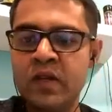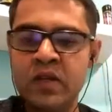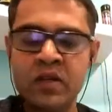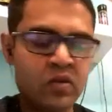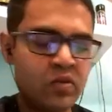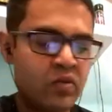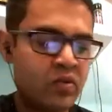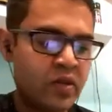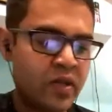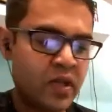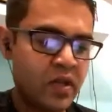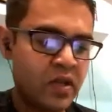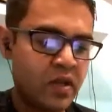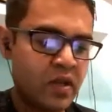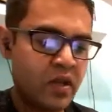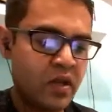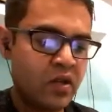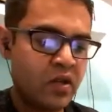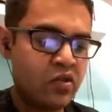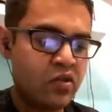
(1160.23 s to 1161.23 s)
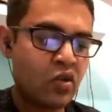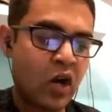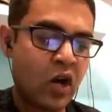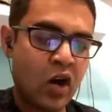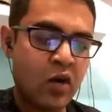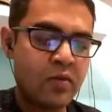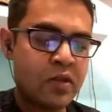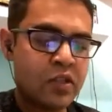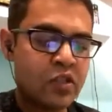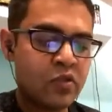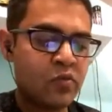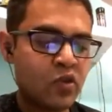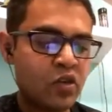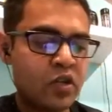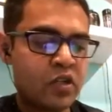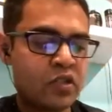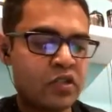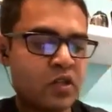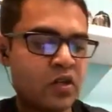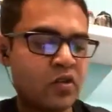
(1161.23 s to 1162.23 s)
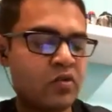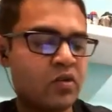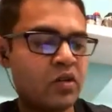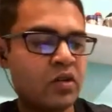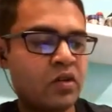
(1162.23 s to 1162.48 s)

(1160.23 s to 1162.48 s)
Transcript: Okay, so how much more discount?